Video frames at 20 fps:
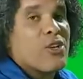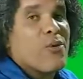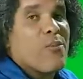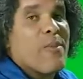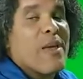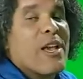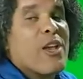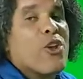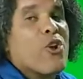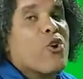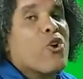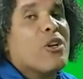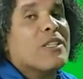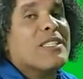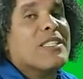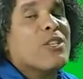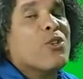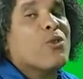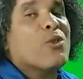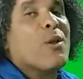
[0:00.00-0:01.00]
you
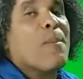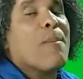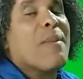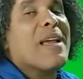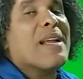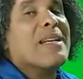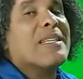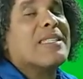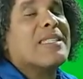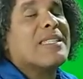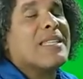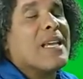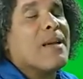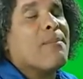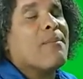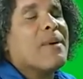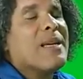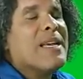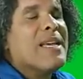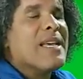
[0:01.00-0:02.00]
continue to make the
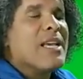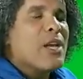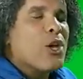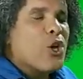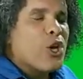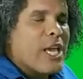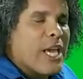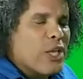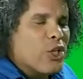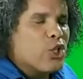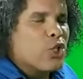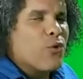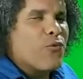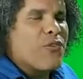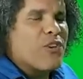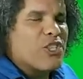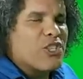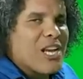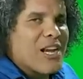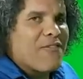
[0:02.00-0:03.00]
same King
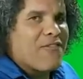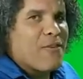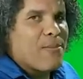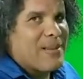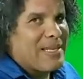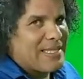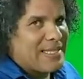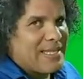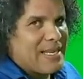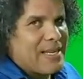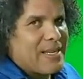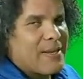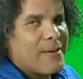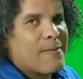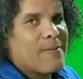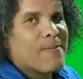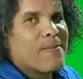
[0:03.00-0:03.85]
Jufi Jaffa mistake.